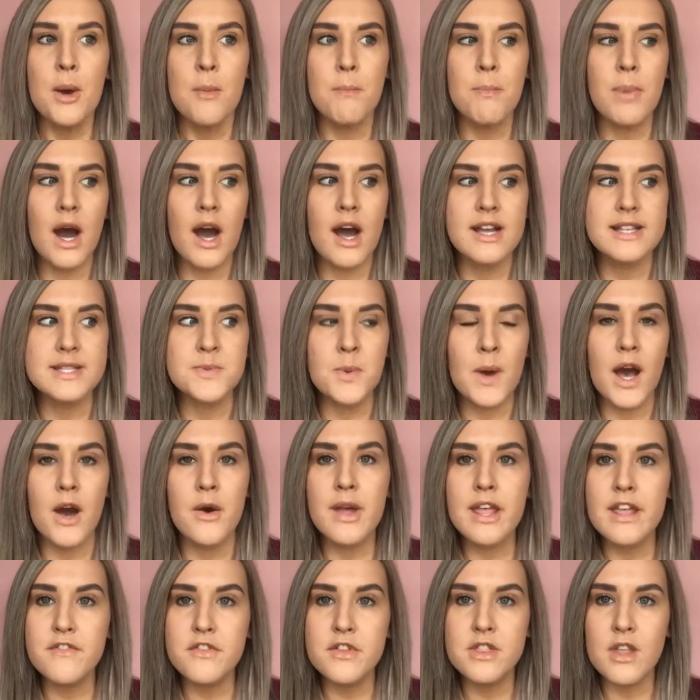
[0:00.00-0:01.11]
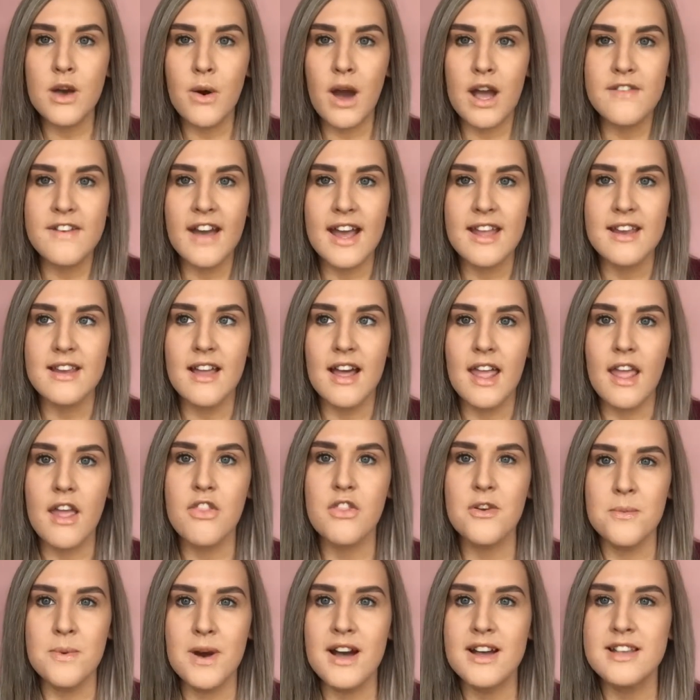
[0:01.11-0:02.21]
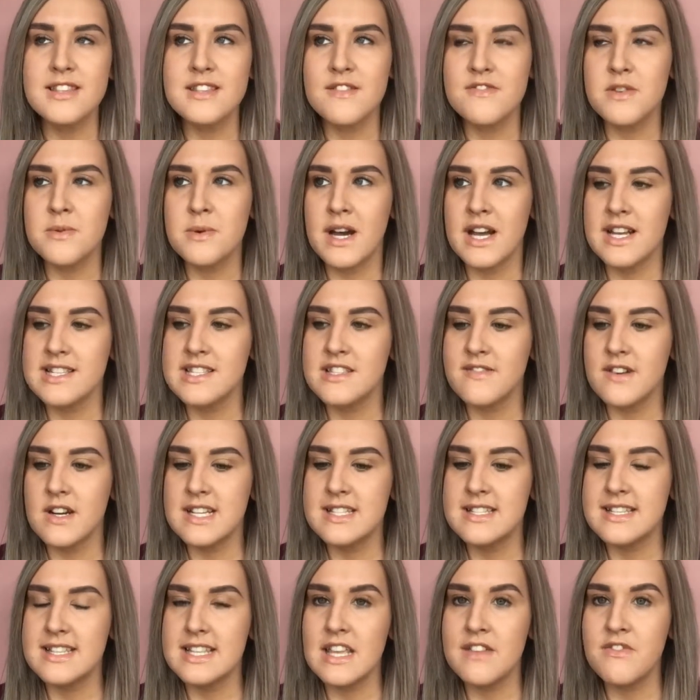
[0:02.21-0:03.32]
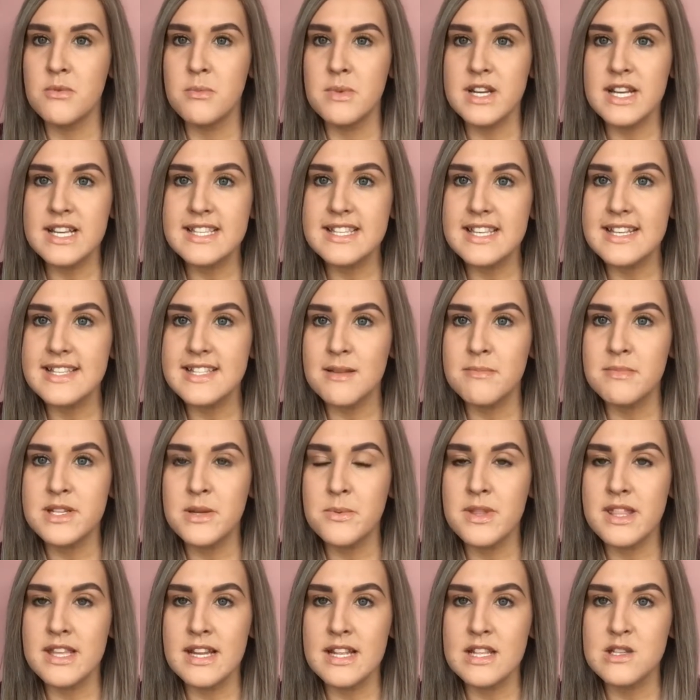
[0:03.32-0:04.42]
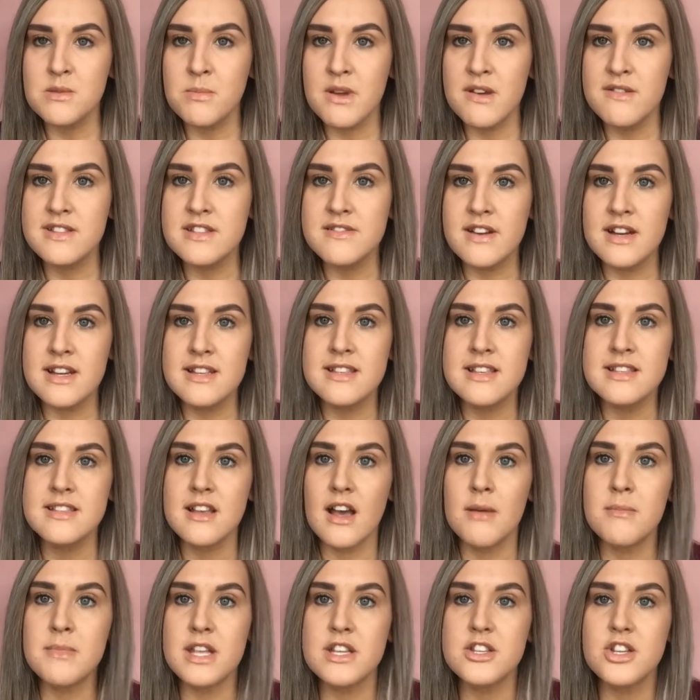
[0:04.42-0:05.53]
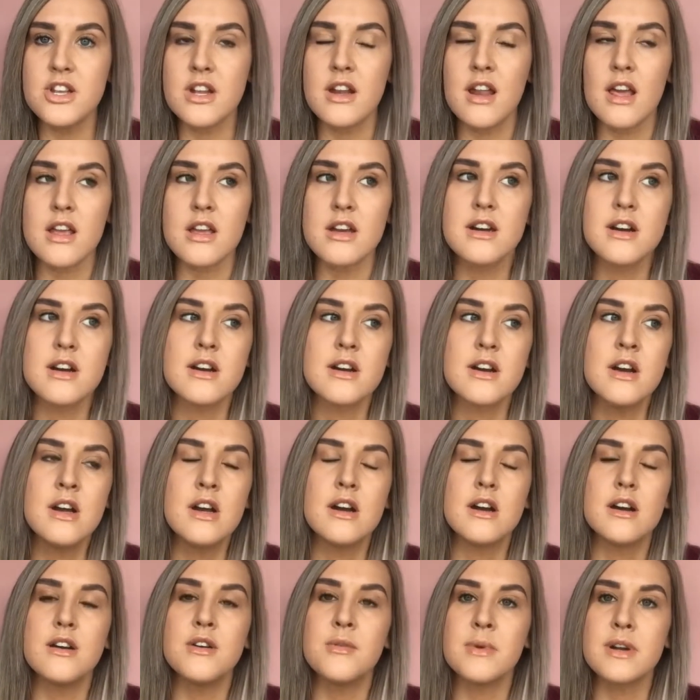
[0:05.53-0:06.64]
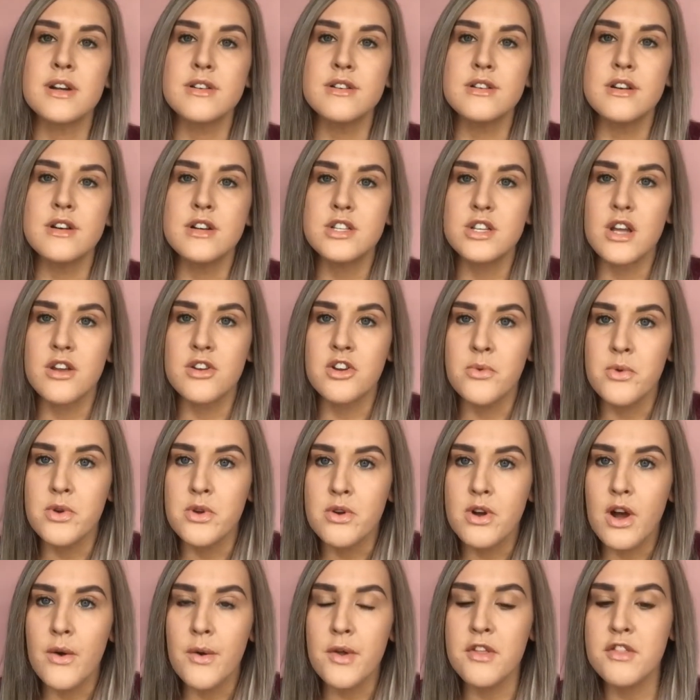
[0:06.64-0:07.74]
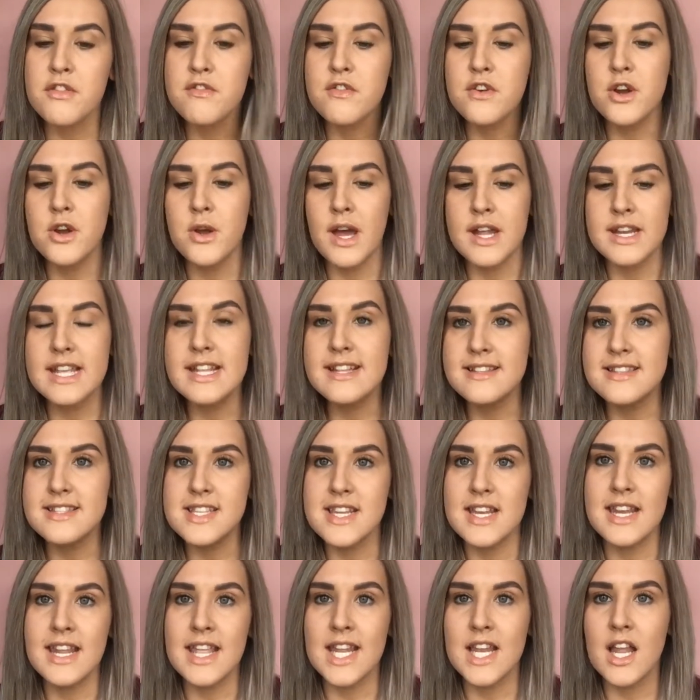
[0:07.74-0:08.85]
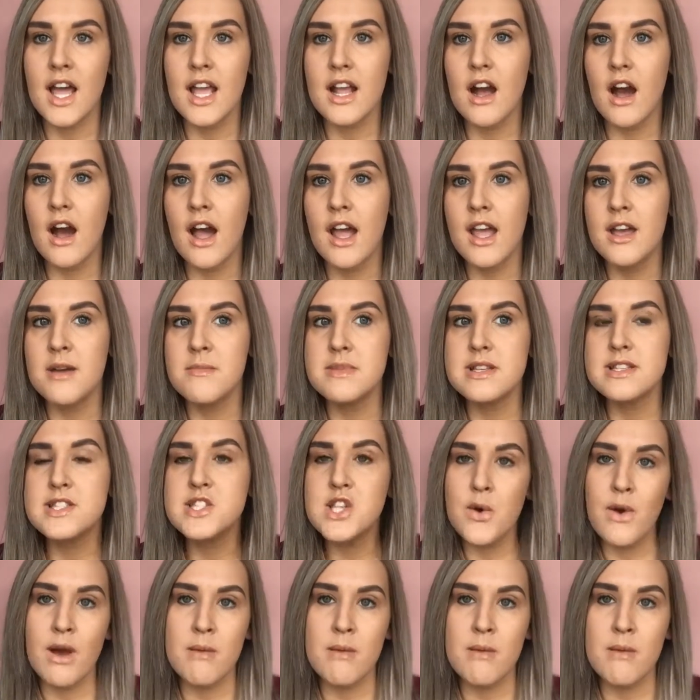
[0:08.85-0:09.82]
But as well, even though I've had like the worst of the worst psoriasis, even when I see somebody with a little bit of psoriasis, I'm literally like, oh my gosh, I know what you're going through, and instantly like I am so